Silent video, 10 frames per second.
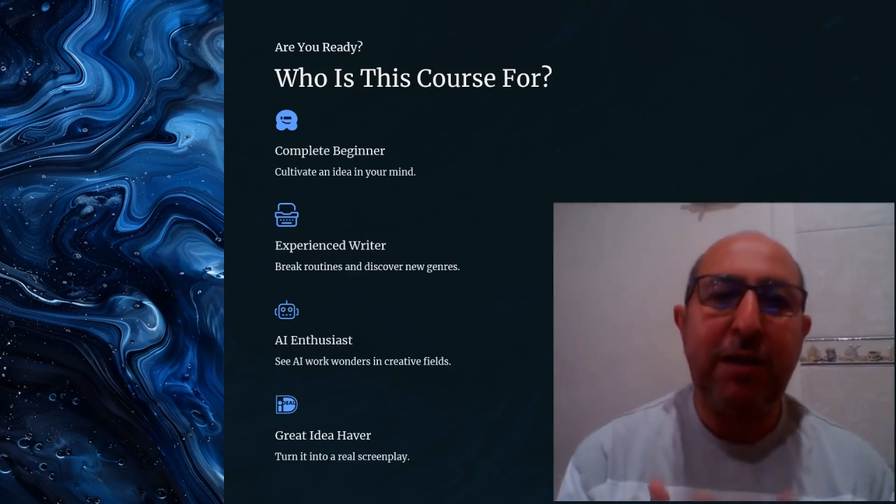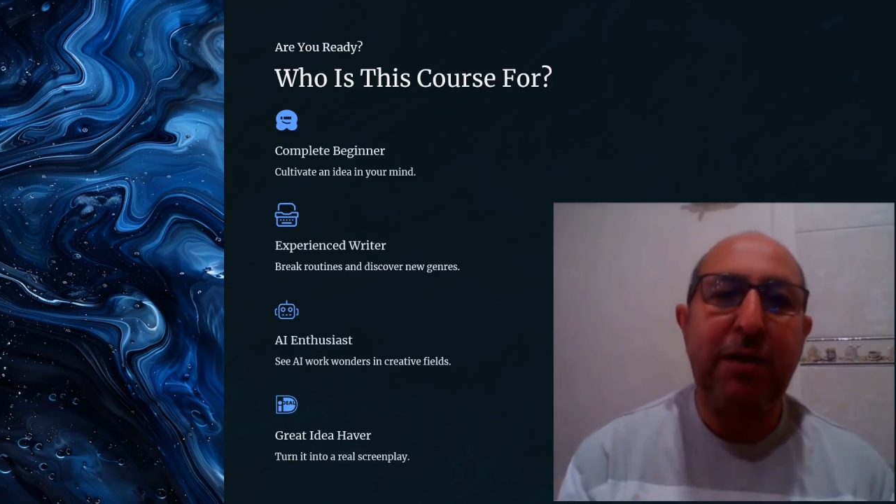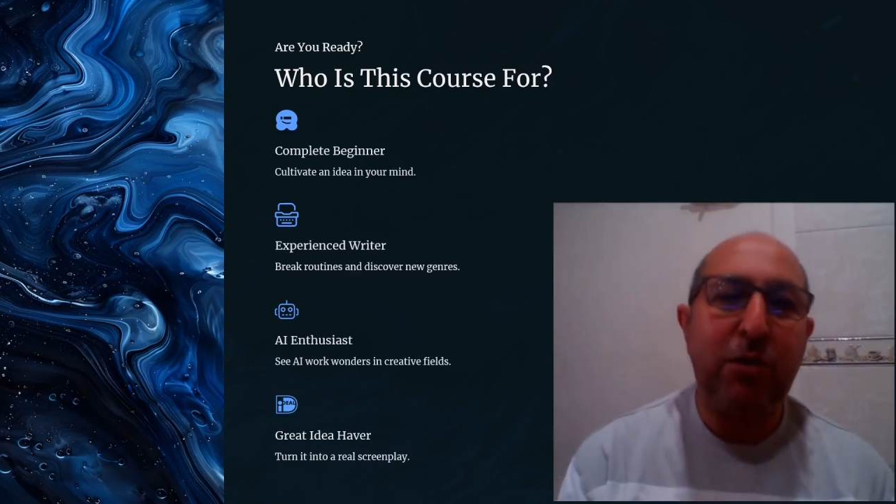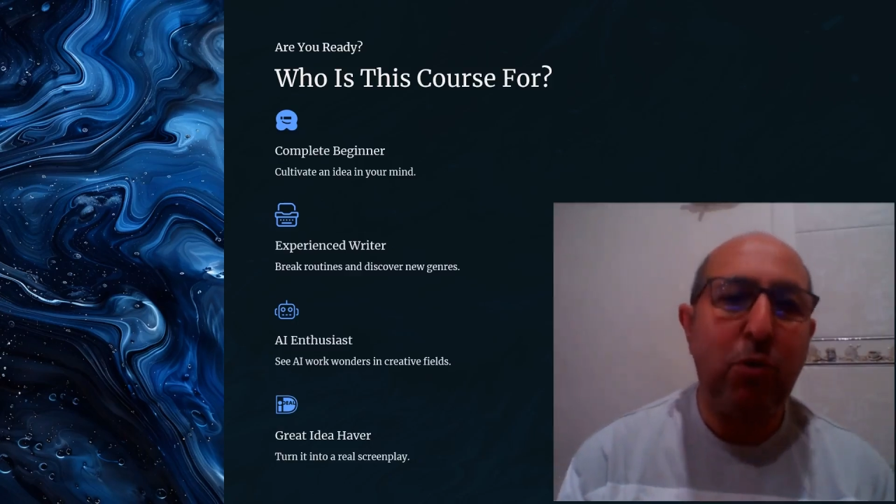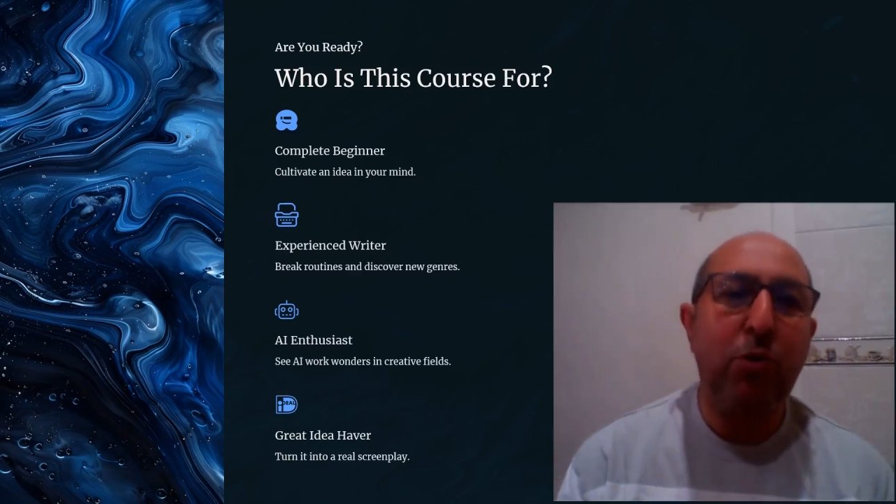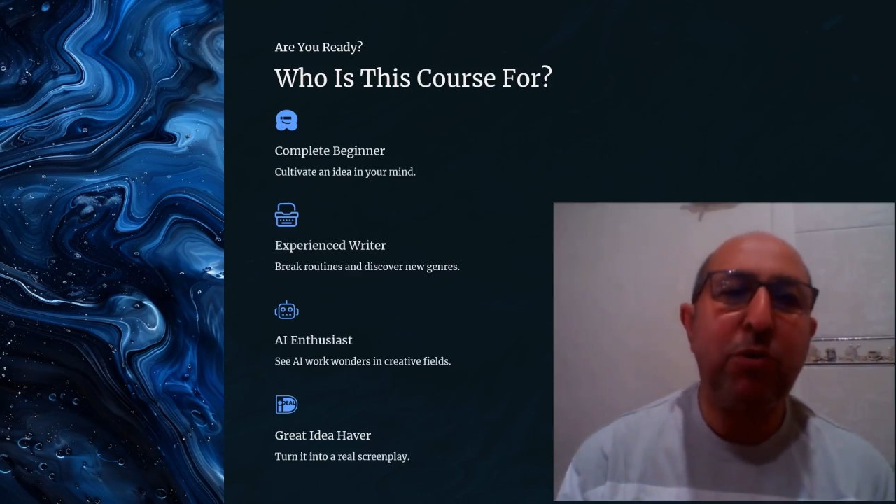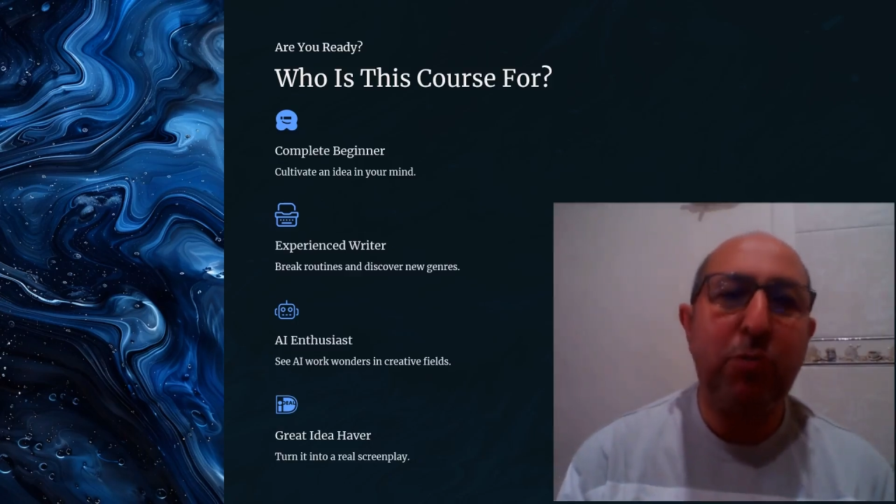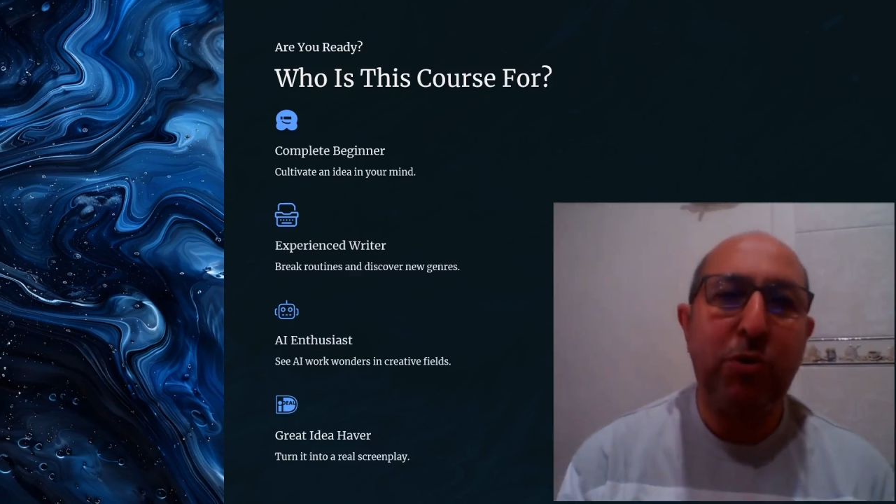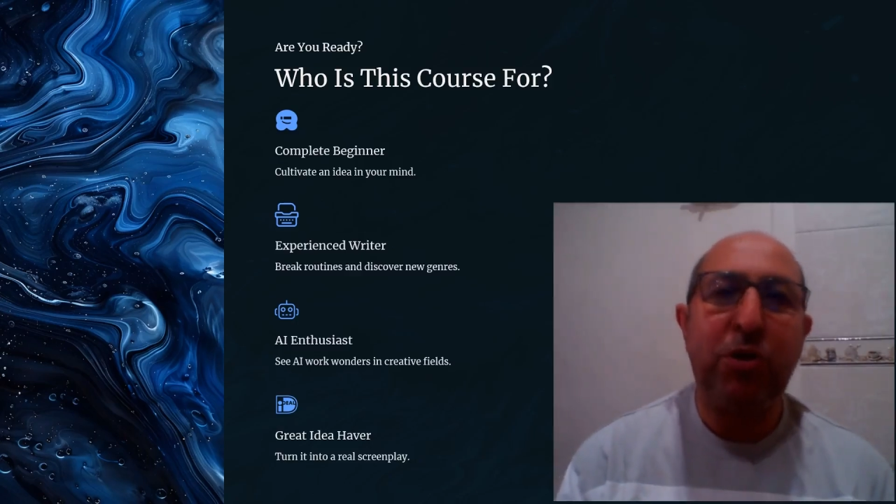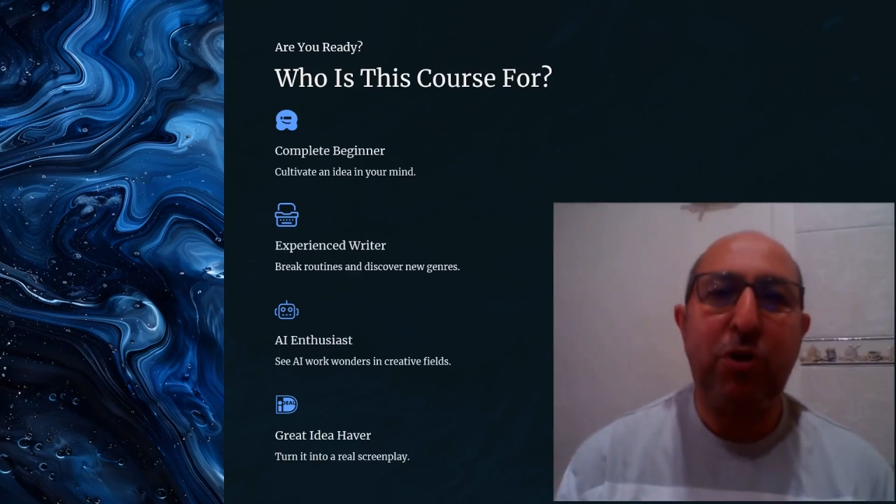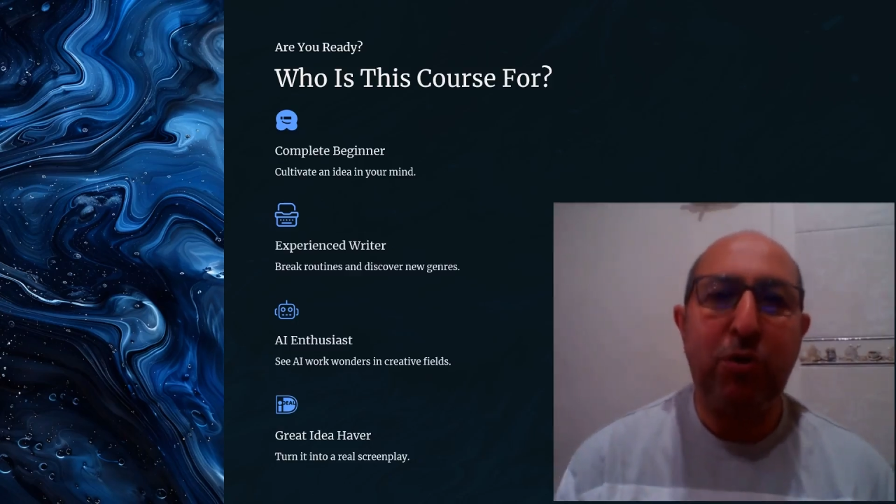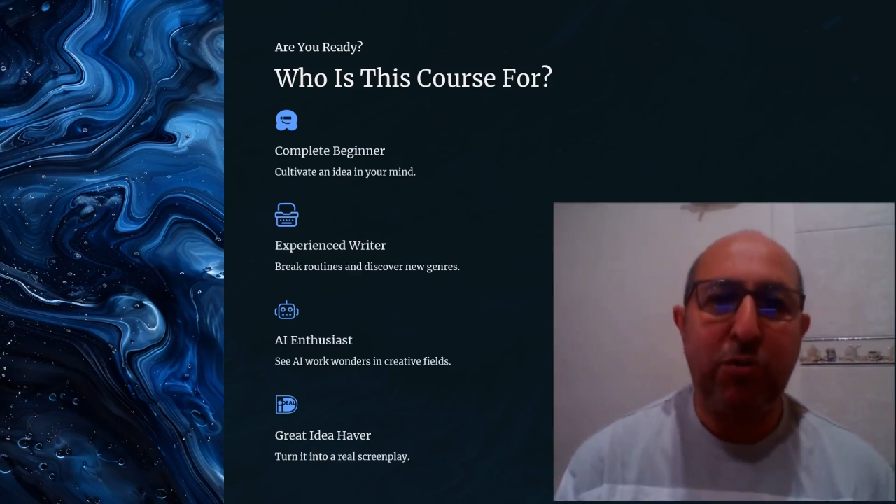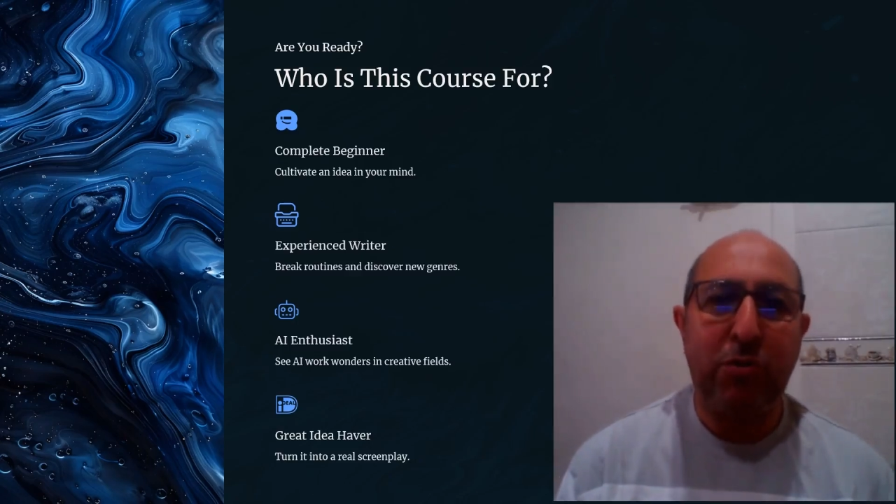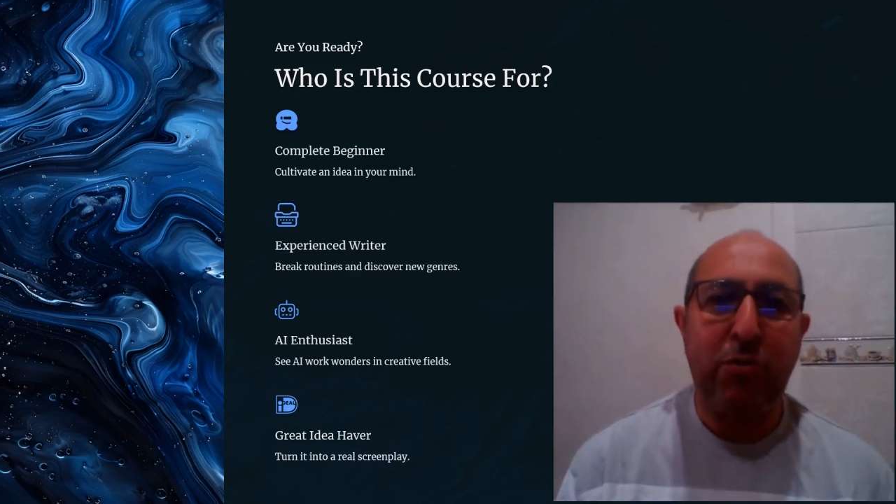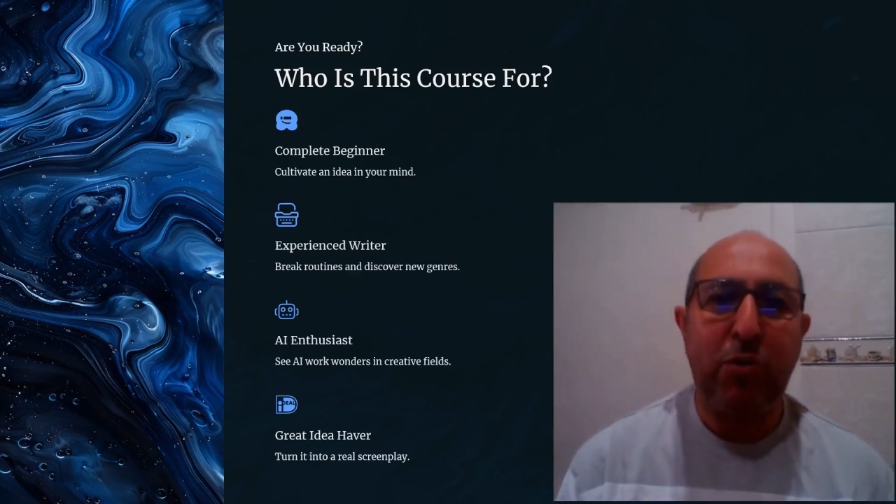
this course will show you the